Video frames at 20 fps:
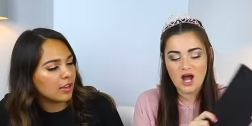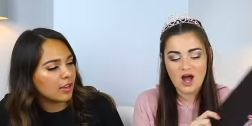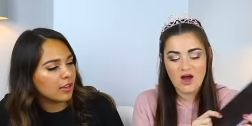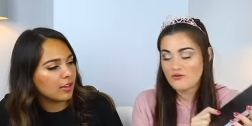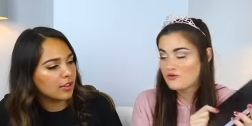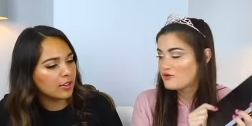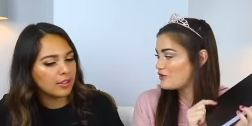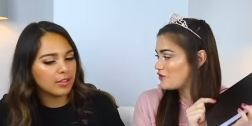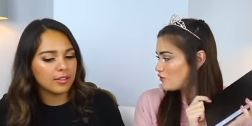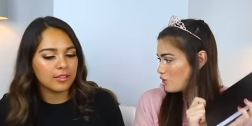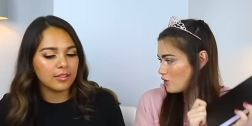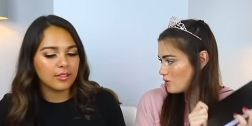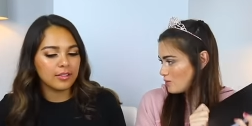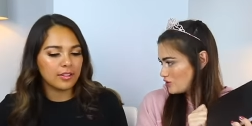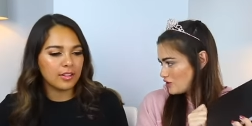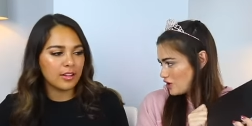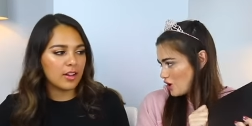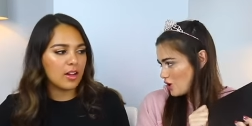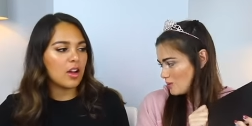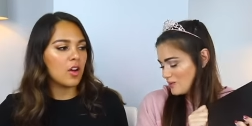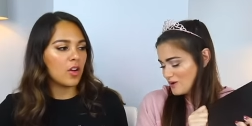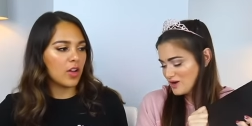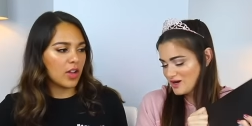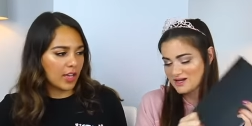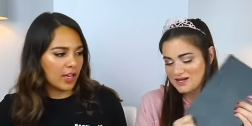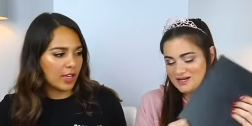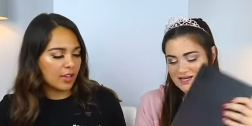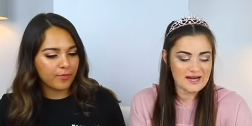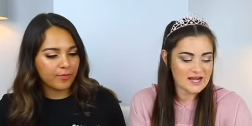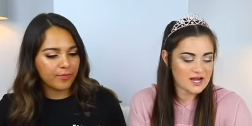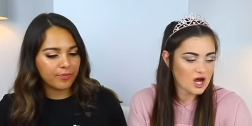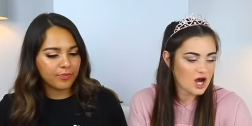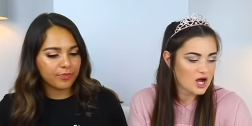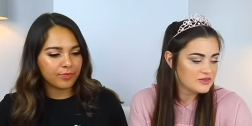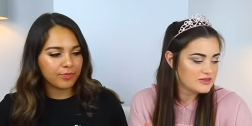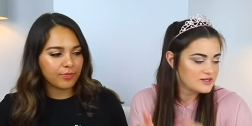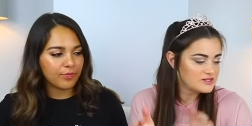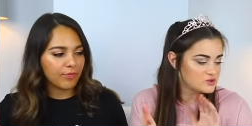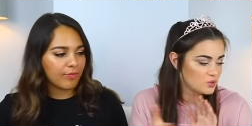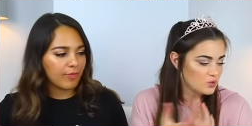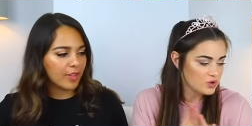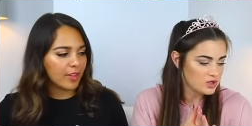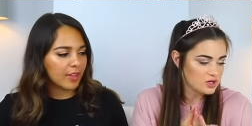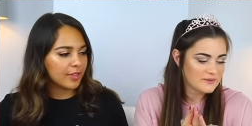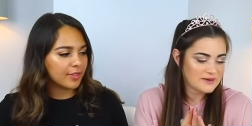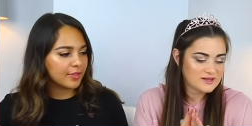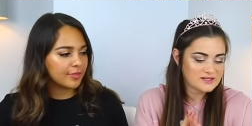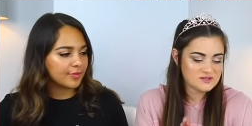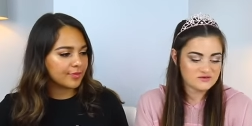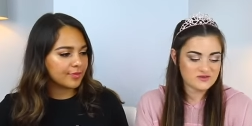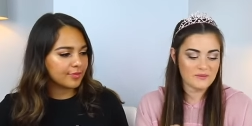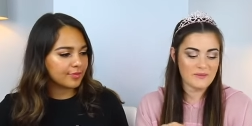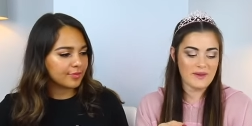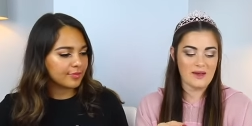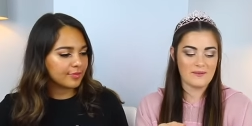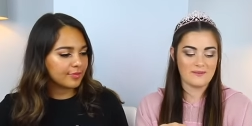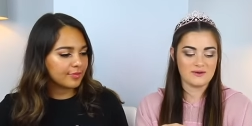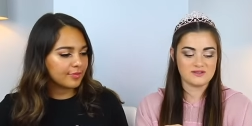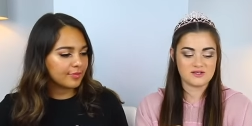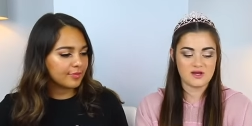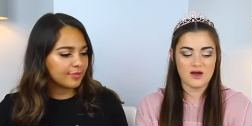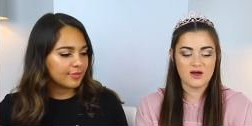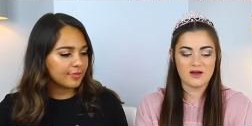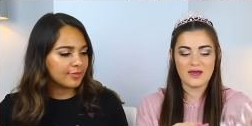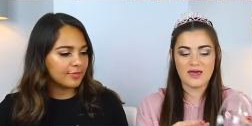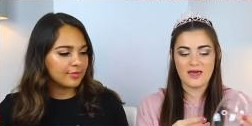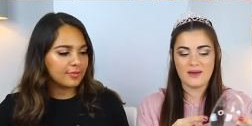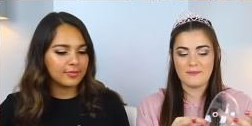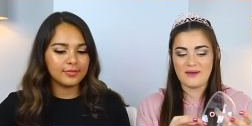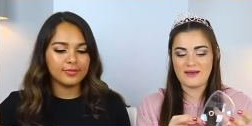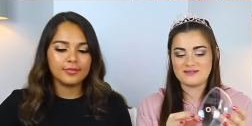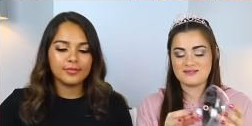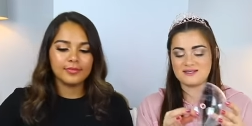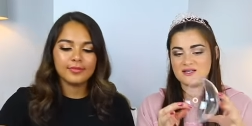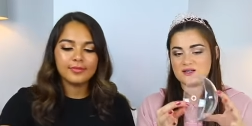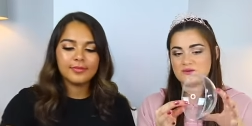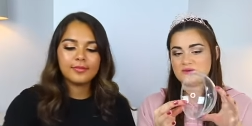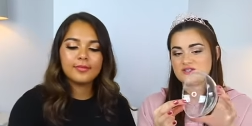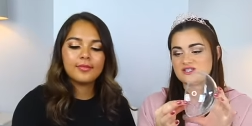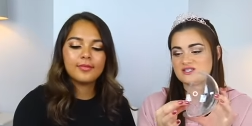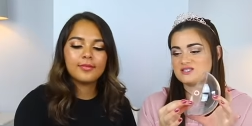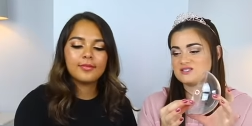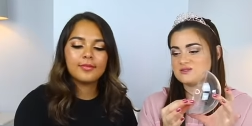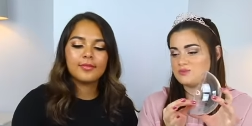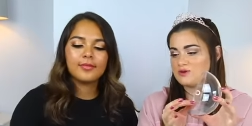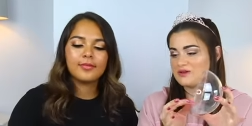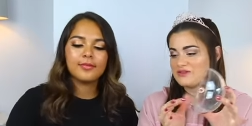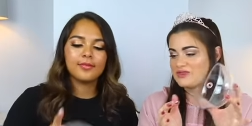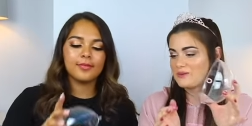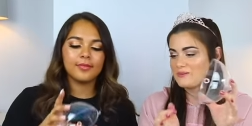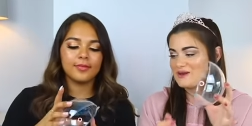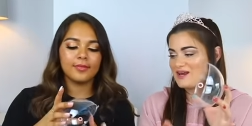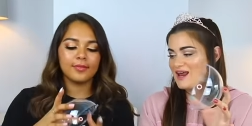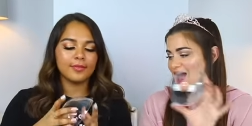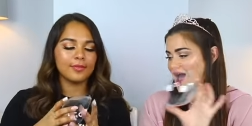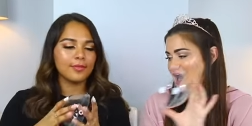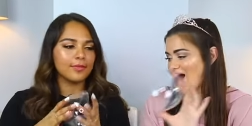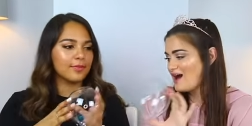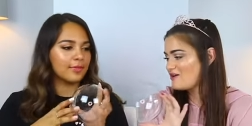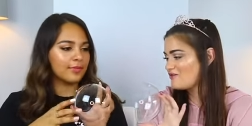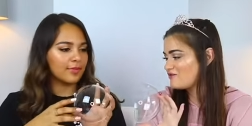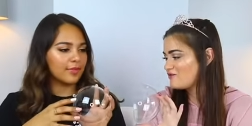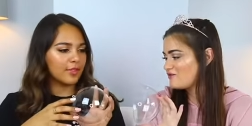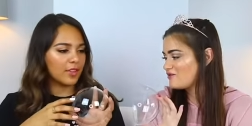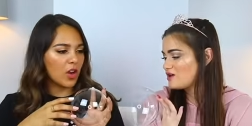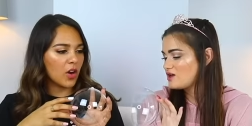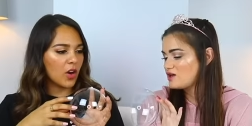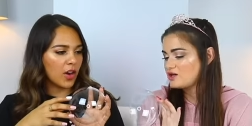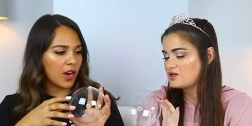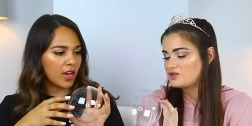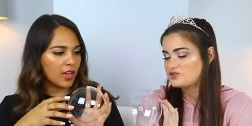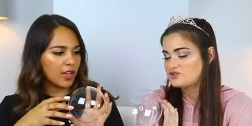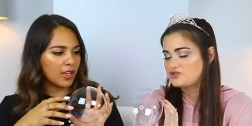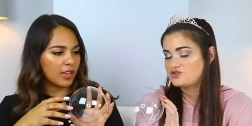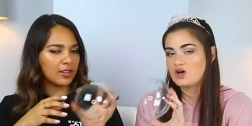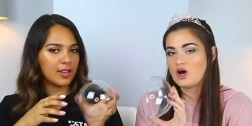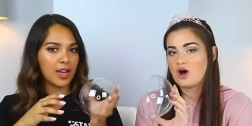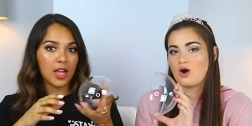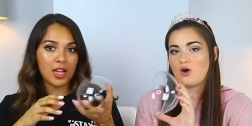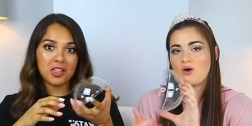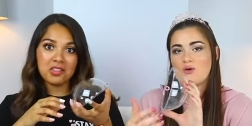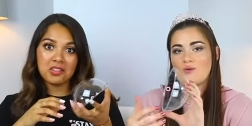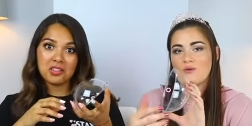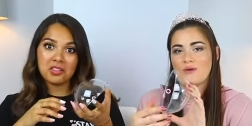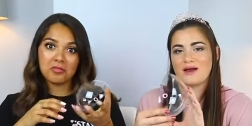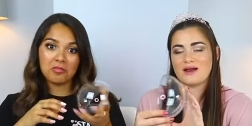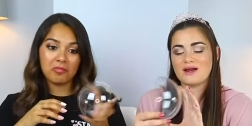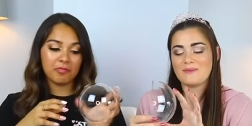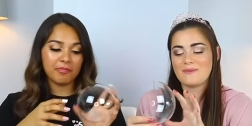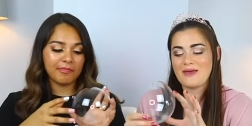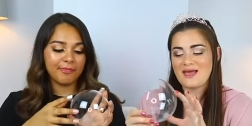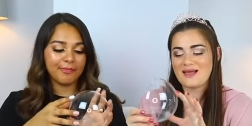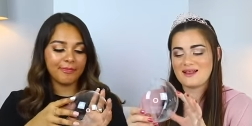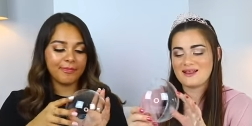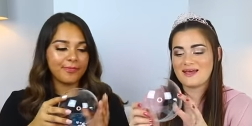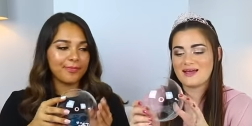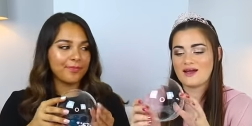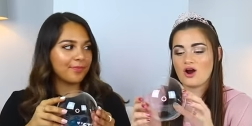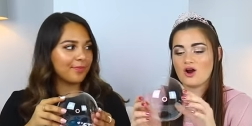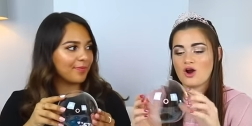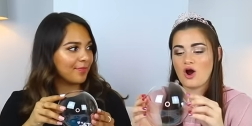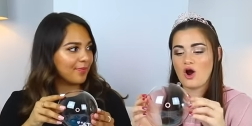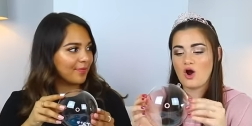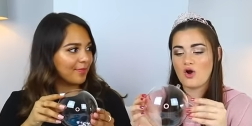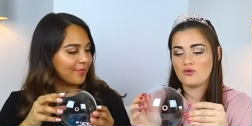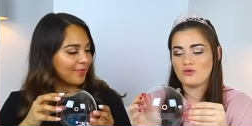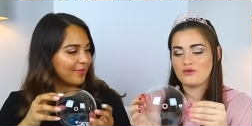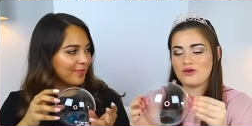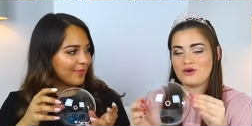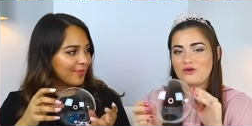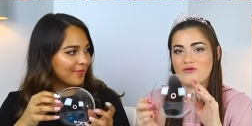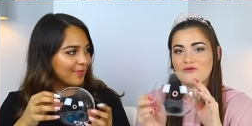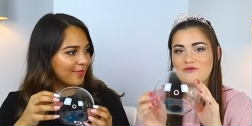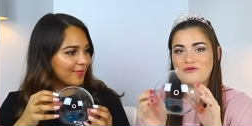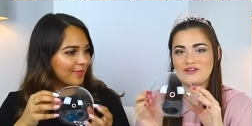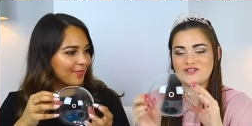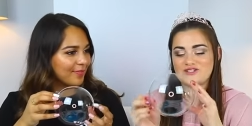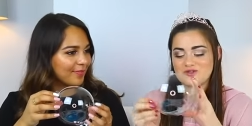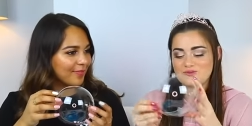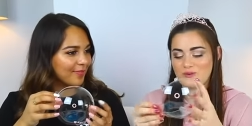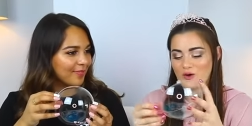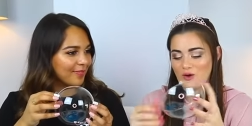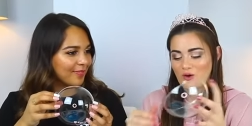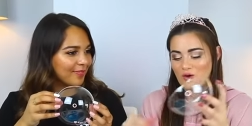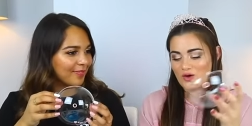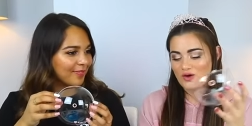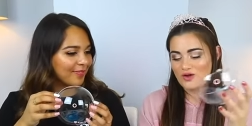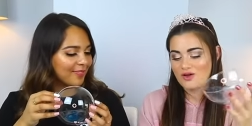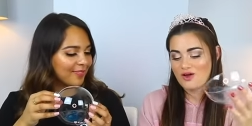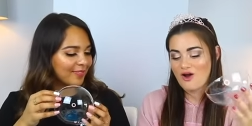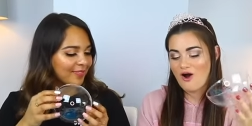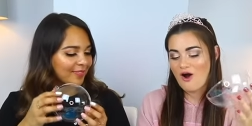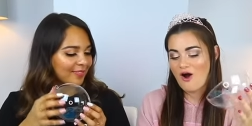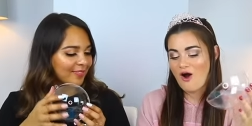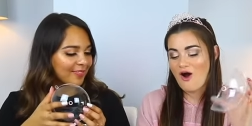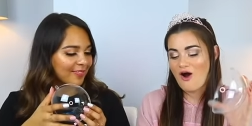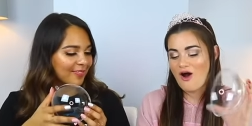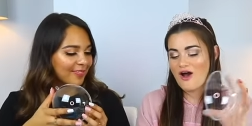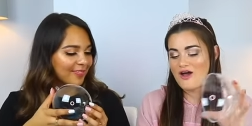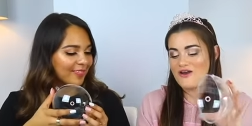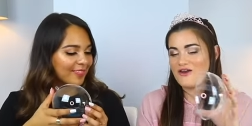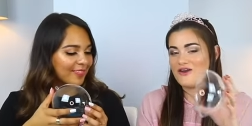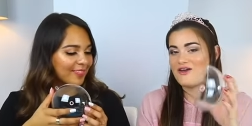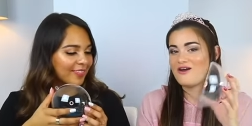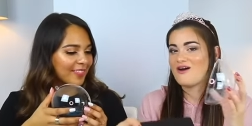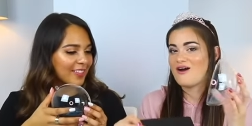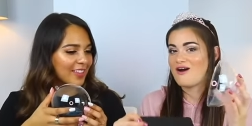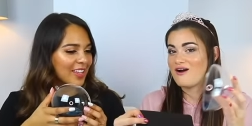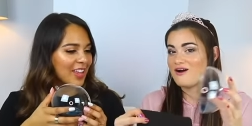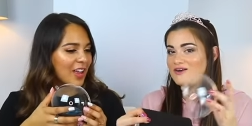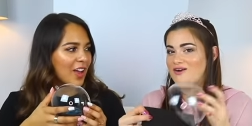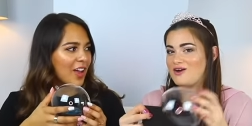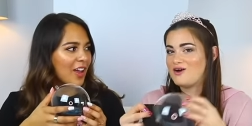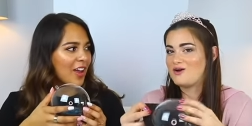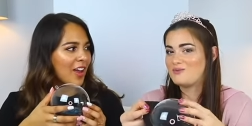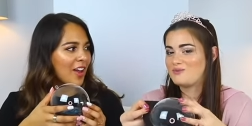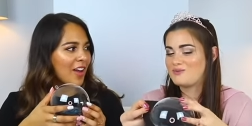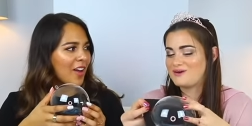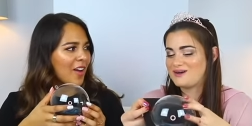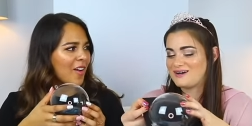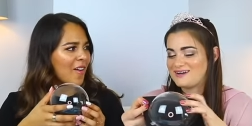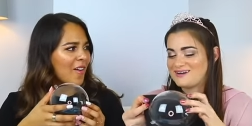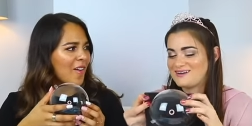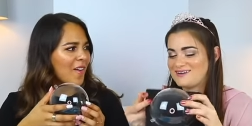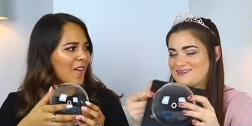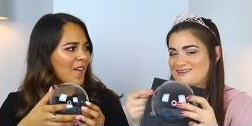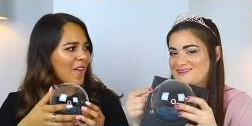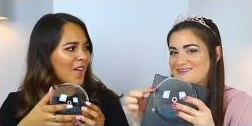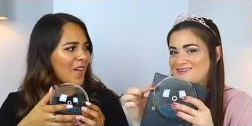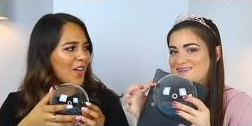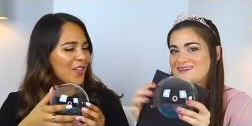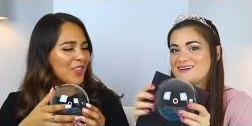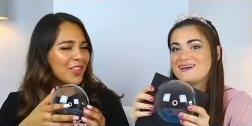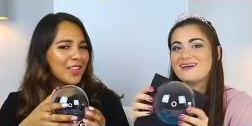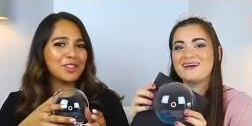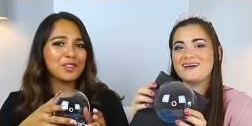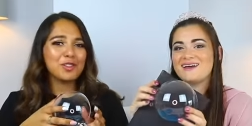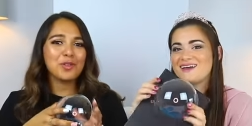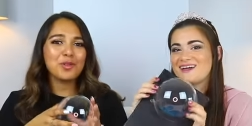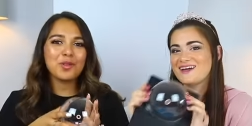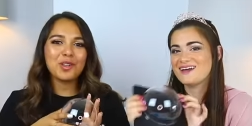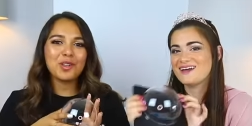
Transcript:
Speaker 1: off with a normal notebook. Okay. And I got these ornaments from Amazon and basically we just split them in half. All right. So nice. we're going to make like our own little fishbowl on our notebook. Oh, that's so